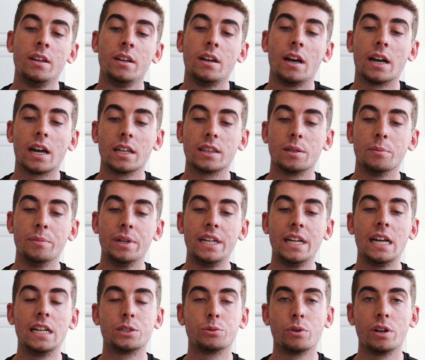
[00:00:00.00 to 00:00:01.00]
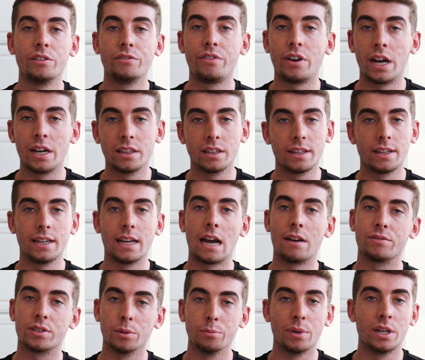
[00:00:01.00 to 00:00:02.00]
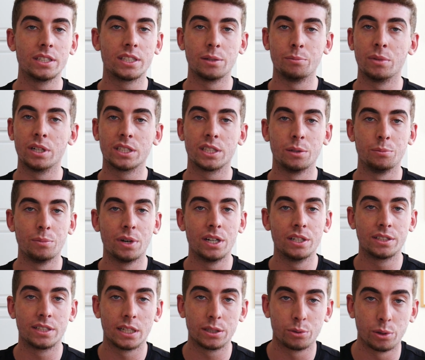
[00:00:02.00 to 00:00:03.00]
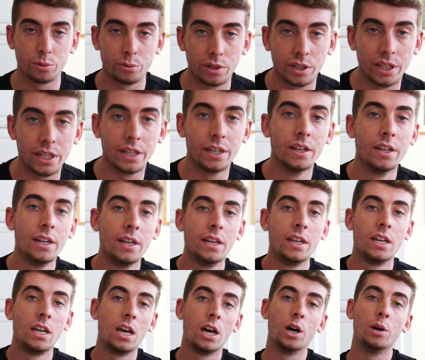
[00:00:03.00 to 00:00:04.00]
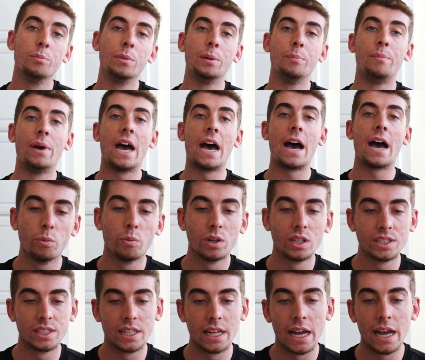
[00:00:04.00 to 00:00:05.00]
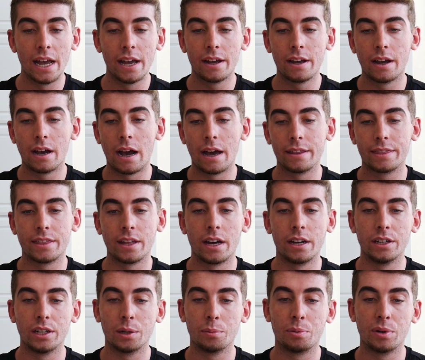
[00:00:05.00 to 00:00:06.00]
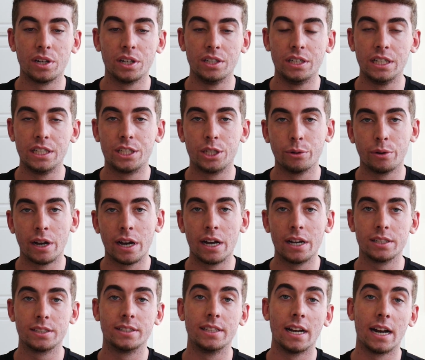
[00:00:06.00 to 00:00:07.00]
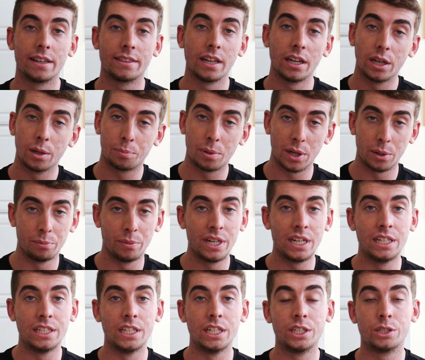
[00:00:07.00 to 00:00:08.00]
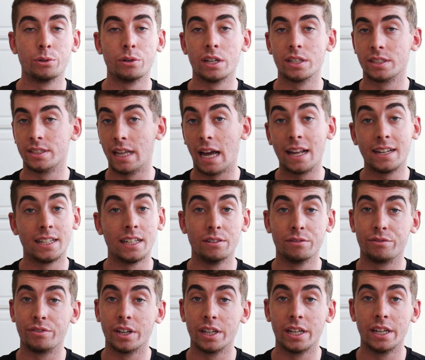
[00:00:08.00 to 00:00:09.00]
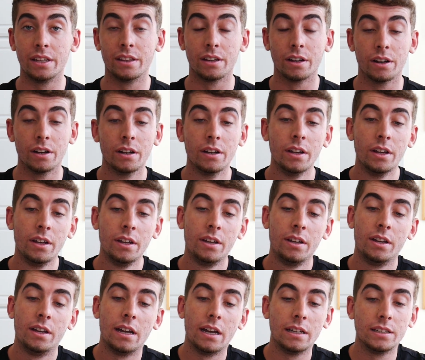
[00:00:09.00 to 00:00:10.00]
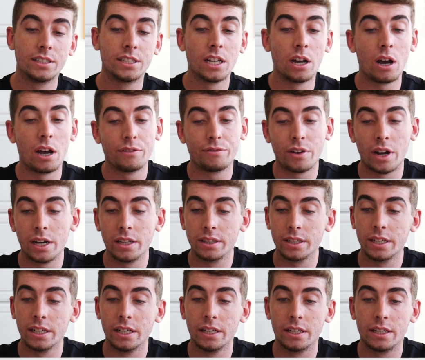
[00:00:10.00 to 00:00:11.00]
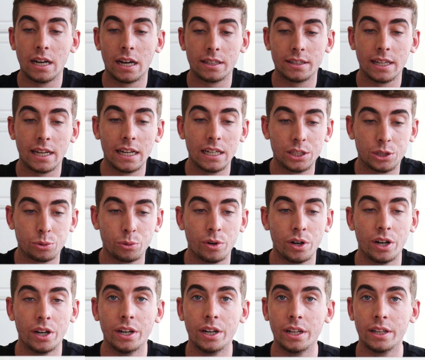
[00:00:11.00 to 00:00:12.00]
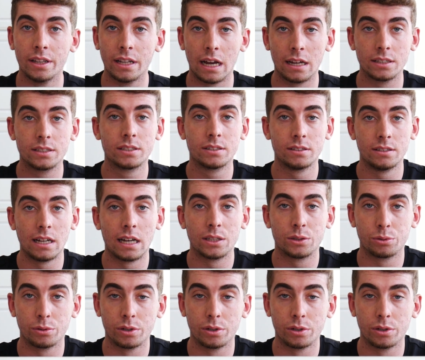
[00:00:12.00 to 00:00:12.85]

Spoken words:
I got the Mini H1 finally after months and months and months. That's what really held me back, was that I thought you could put a D2S, then I thought you could put a mini D2S. That didn't fit either. And so I finally got the H1, and that's